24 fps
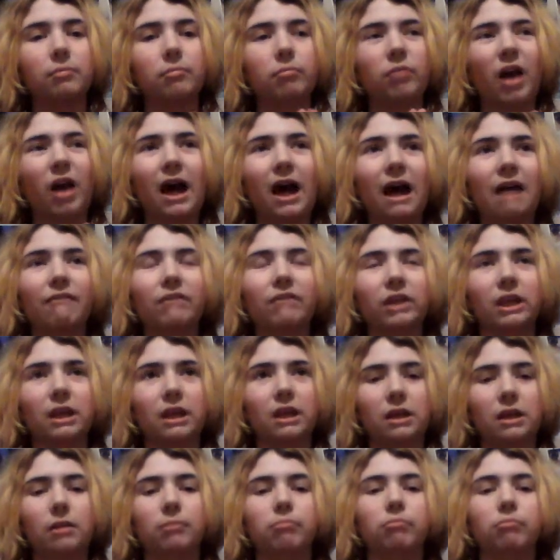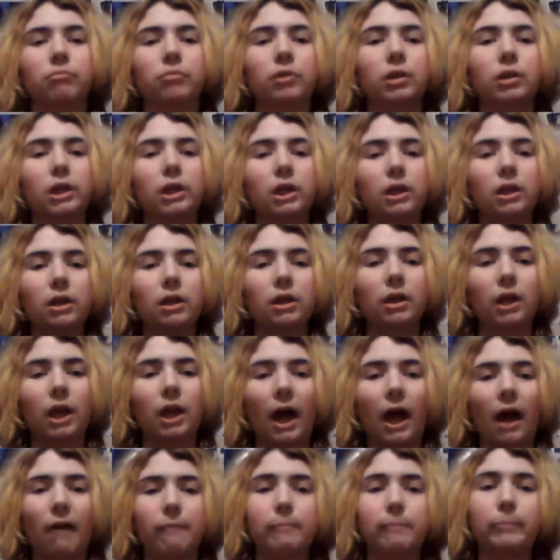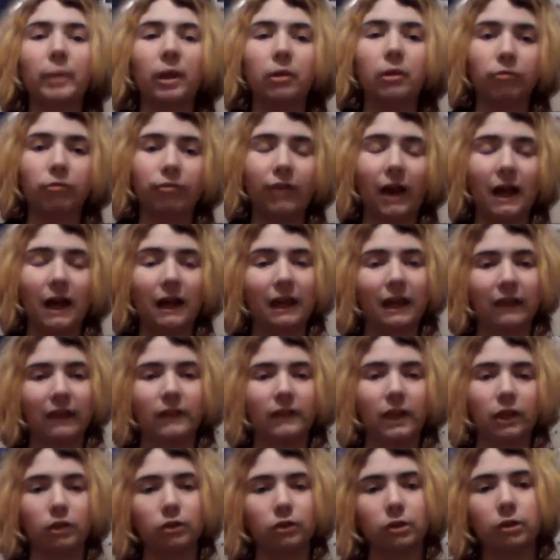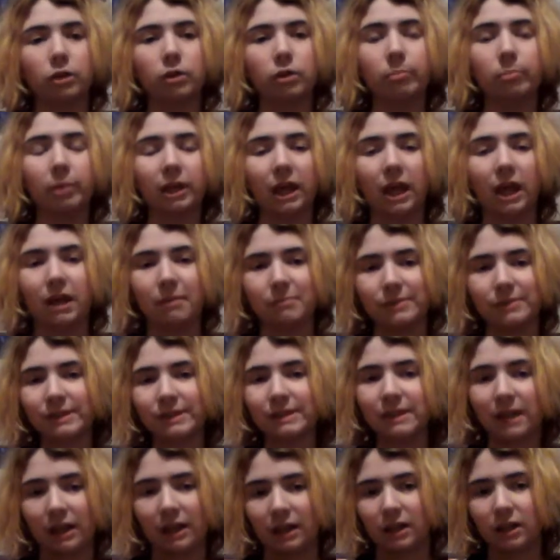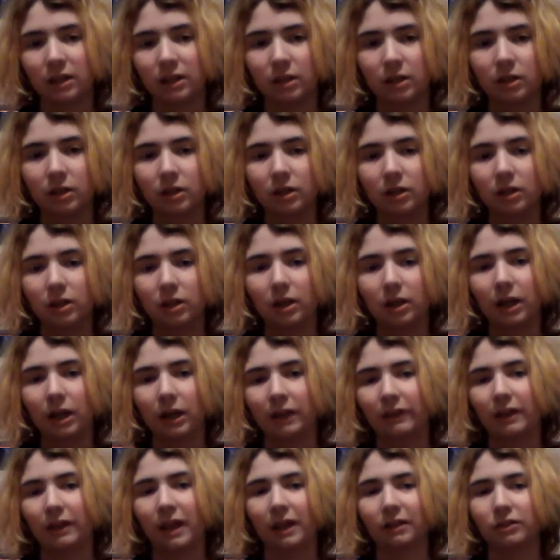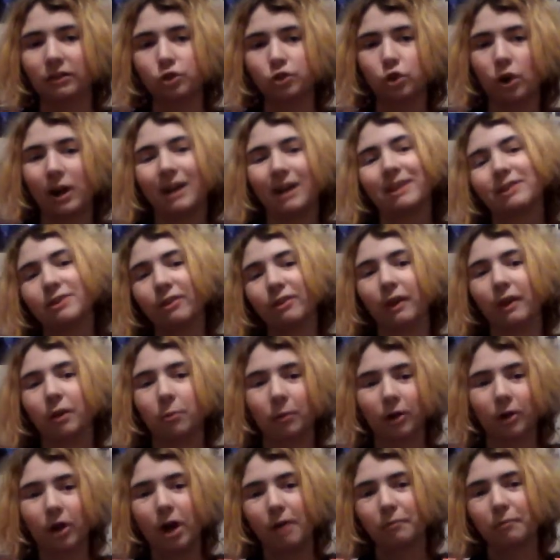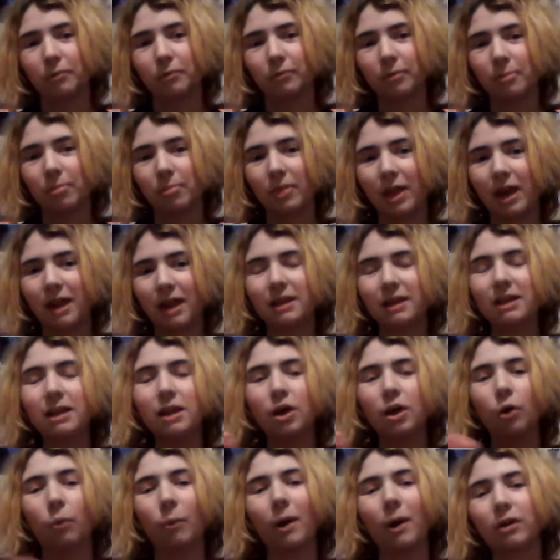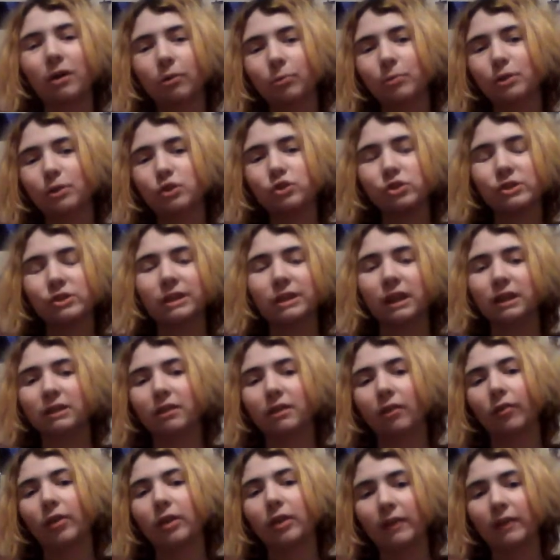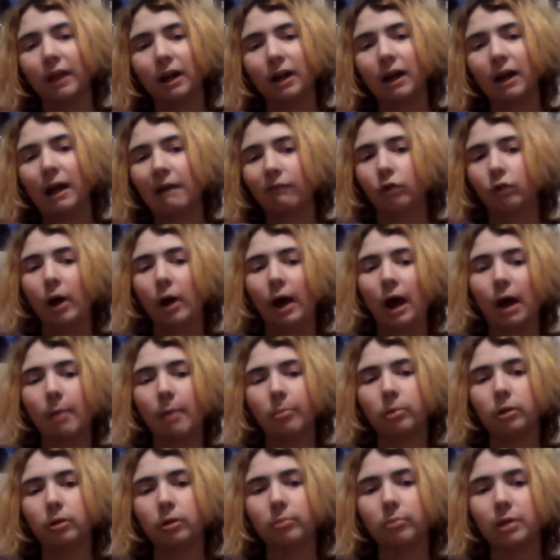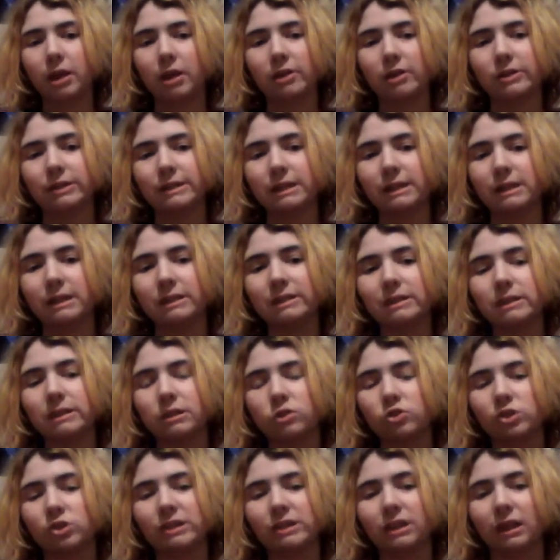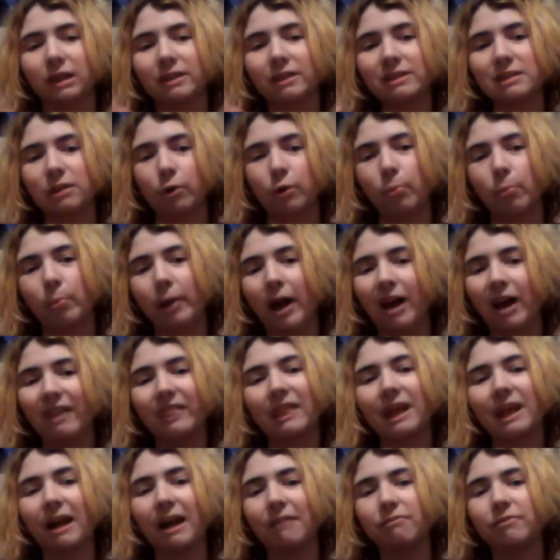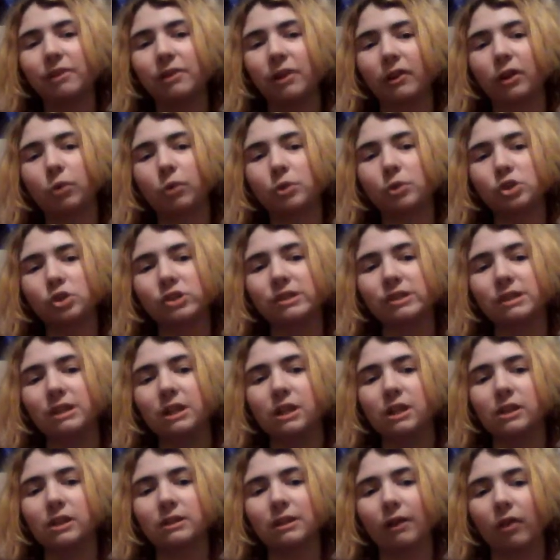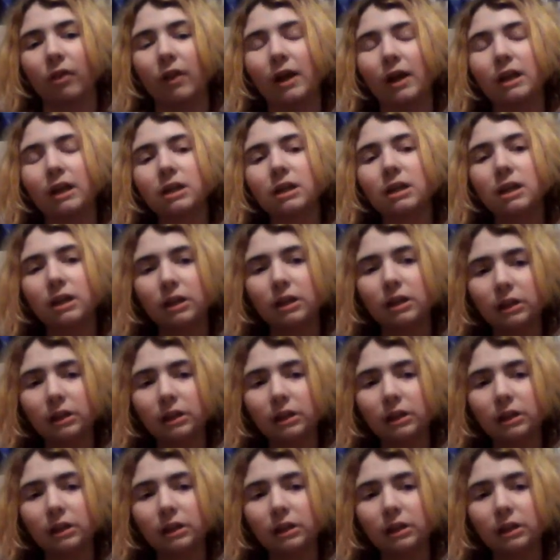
having him have been fat and then became skinny and then trying to, like, recover from that, why don't we just, like, delete that it ever happened? Because it's just, like, so bad that I feel like we just need to, like,